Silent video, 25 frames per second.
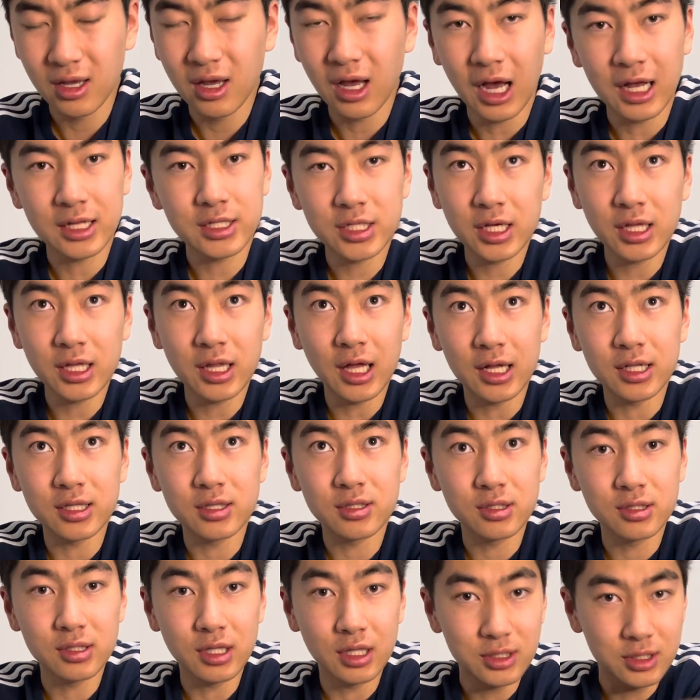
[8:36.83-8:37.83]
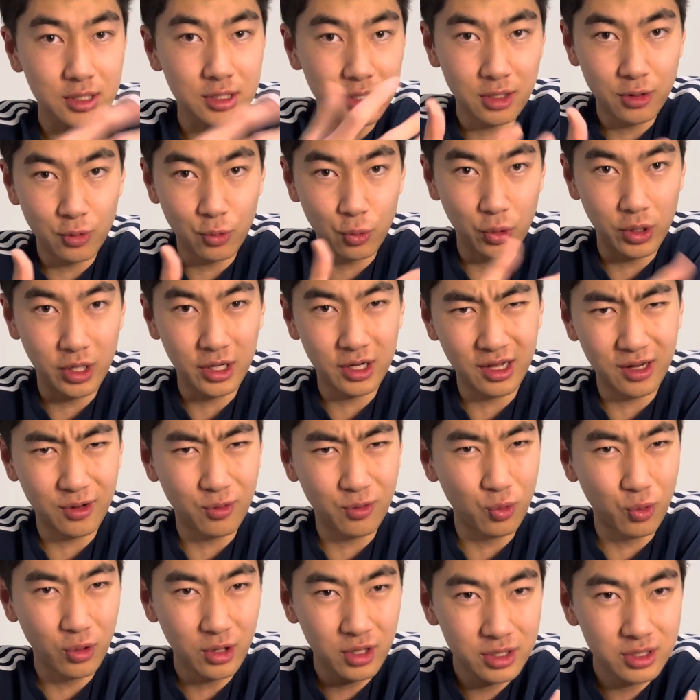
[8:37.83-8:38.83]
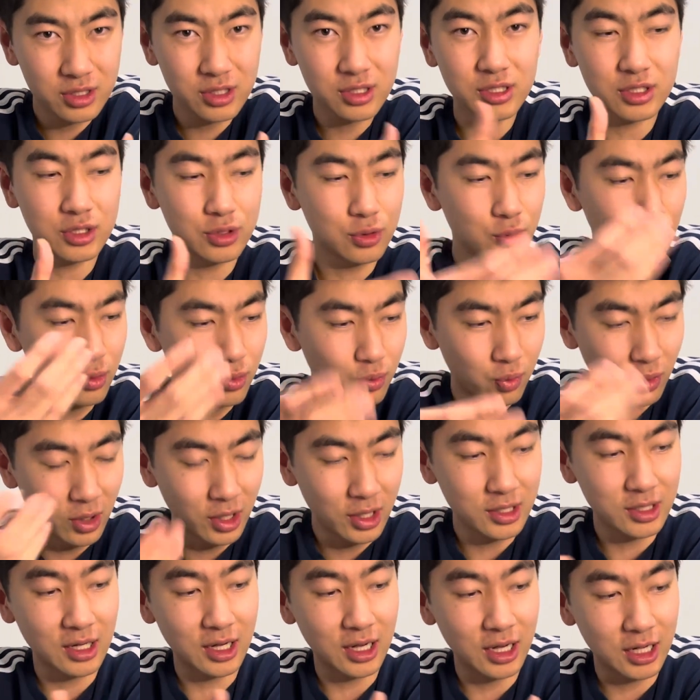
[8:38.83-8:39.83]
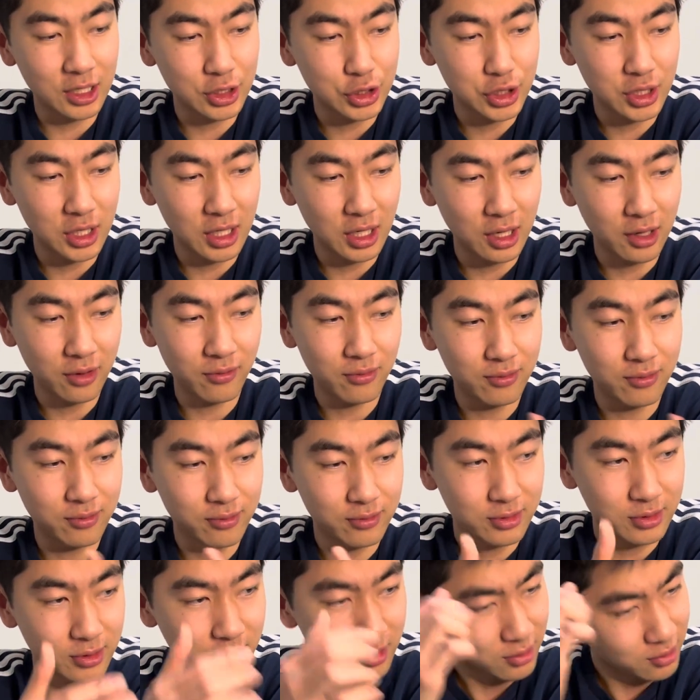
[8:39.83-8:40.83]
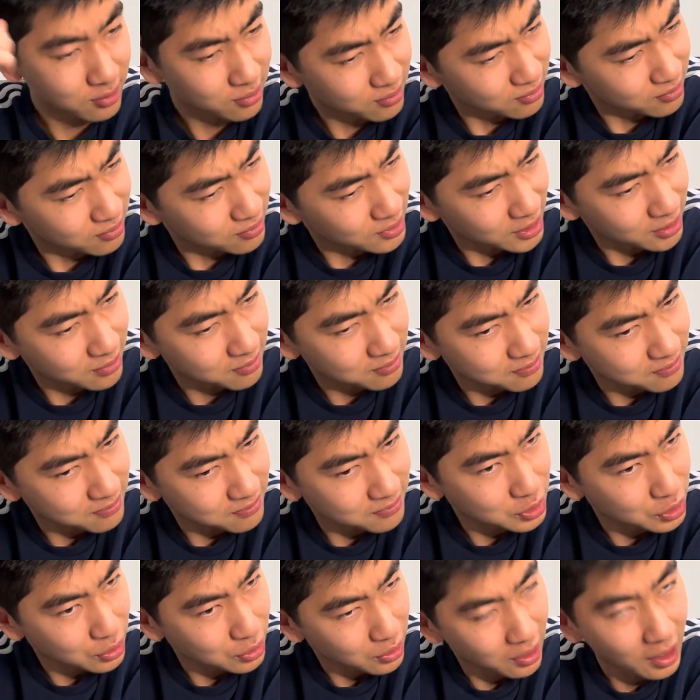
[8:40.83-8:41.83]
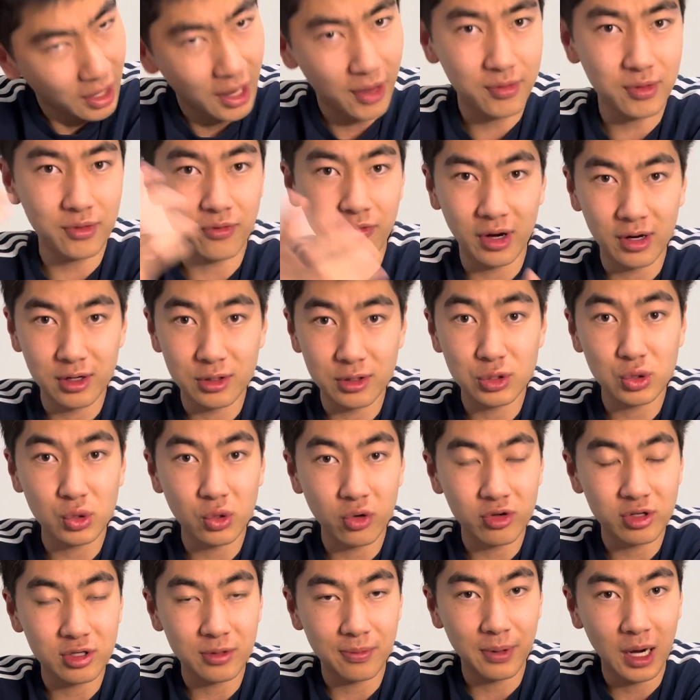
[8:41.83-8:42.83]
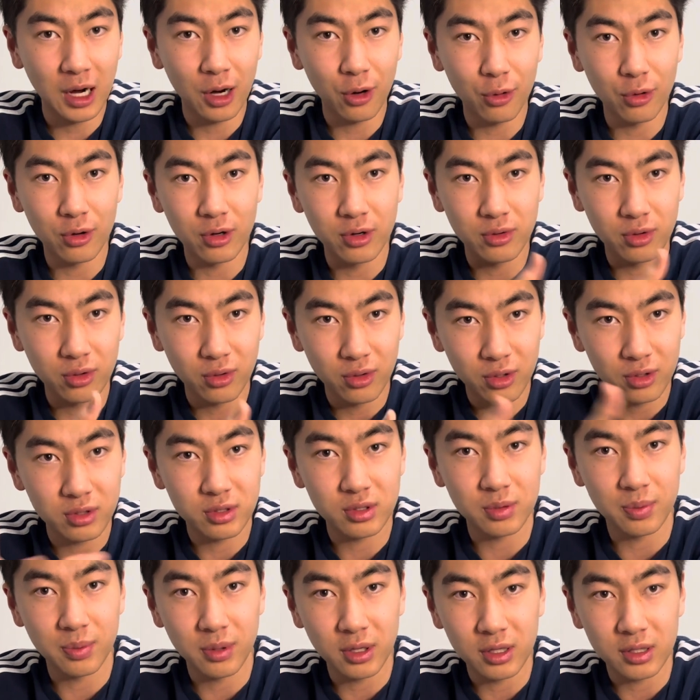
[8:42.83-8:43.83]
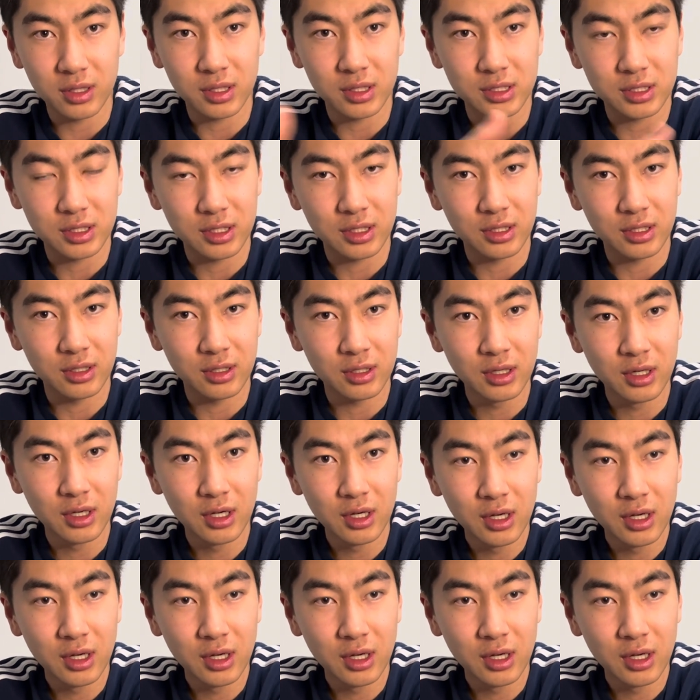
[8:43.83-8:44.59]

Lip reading: say that's in a way like worse, because you want to actually have, you know, like you'd have to find a source of power in order to plug this in.